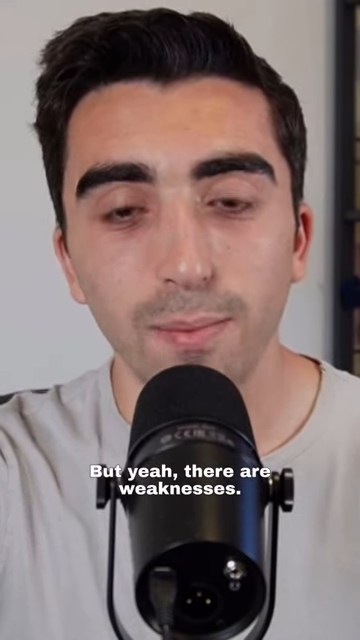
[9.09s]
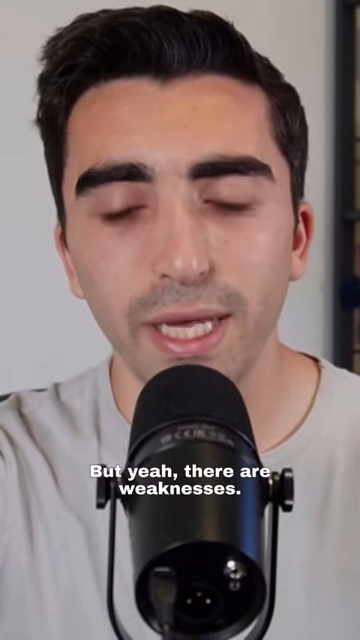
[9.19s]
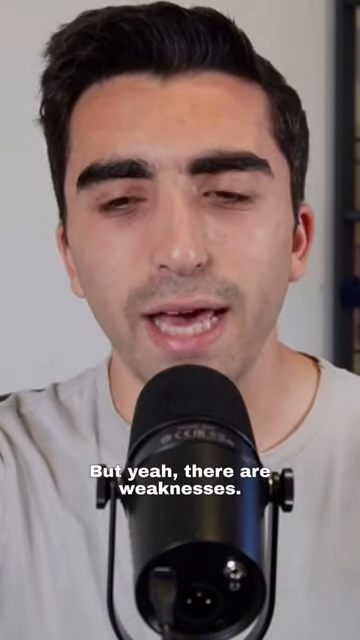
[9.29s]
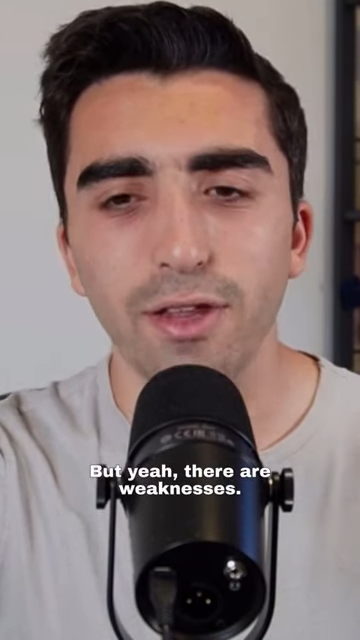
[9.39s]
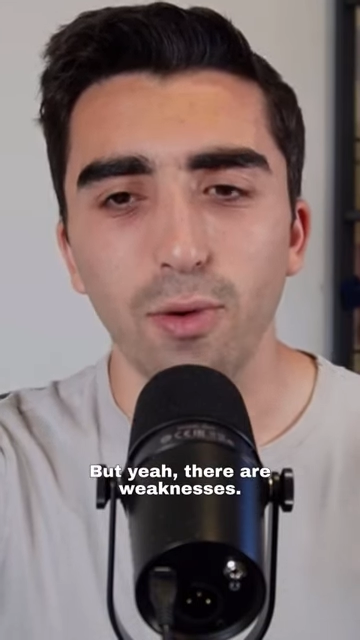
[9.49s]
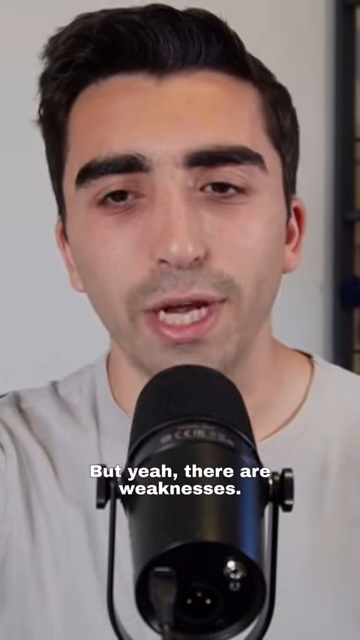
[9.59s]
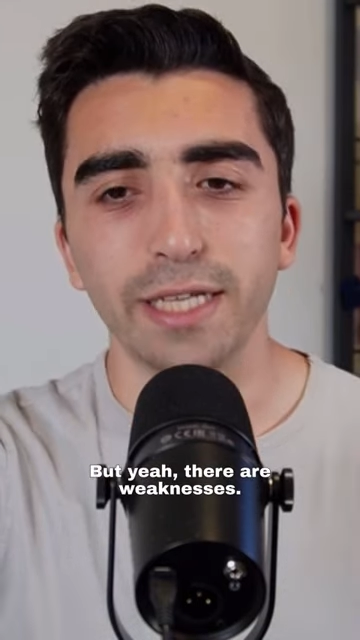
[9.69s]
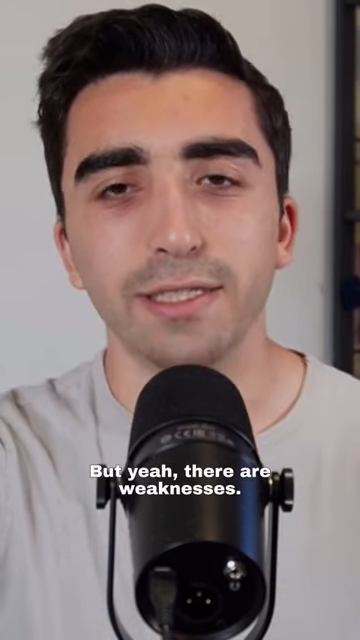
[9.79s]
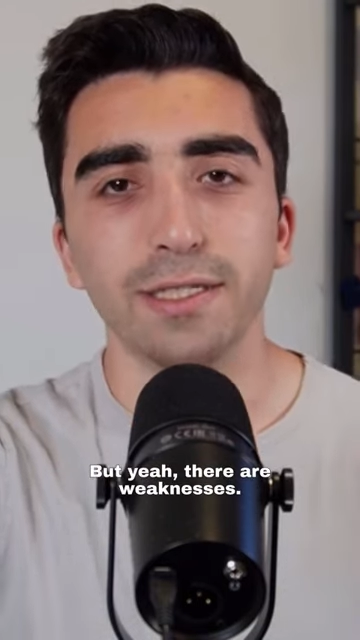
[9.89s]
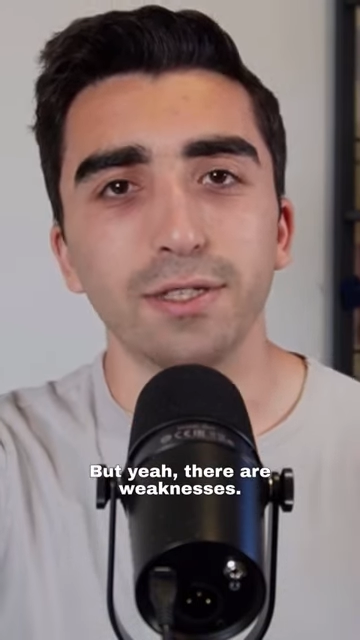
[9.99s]
But yeah, there are
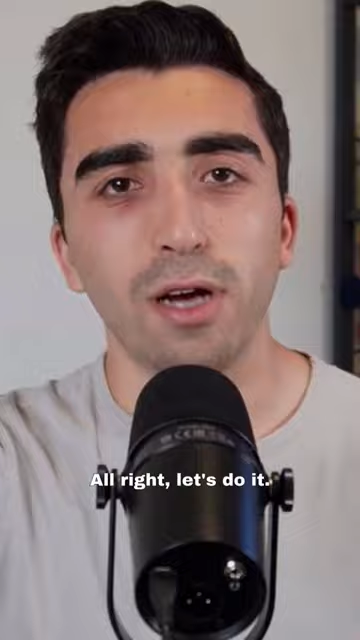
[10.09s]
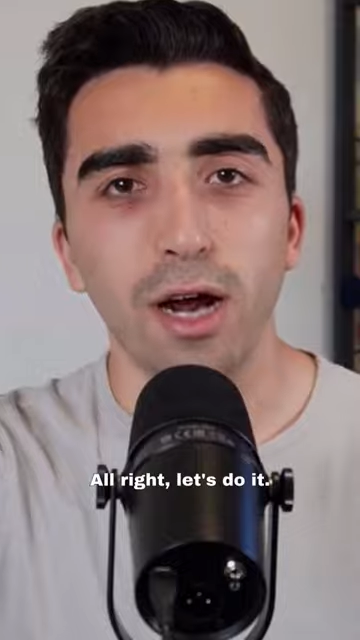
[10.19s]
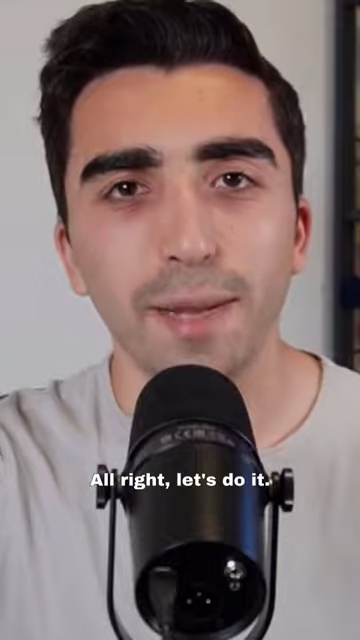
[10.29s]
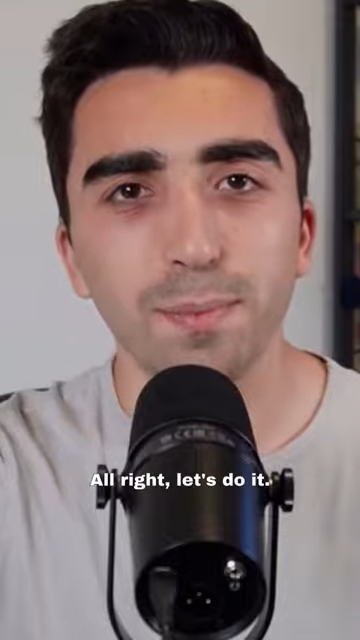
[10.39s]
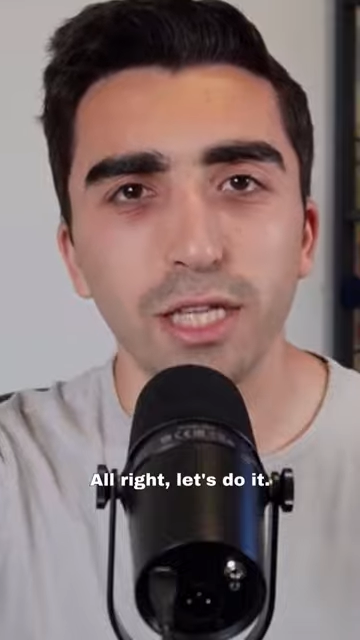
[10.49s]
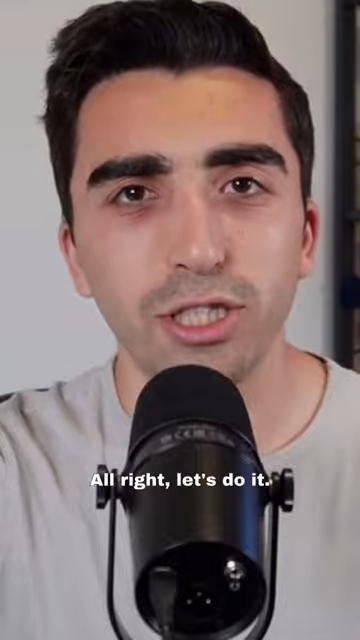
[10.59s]
weaknesses. All right, let's do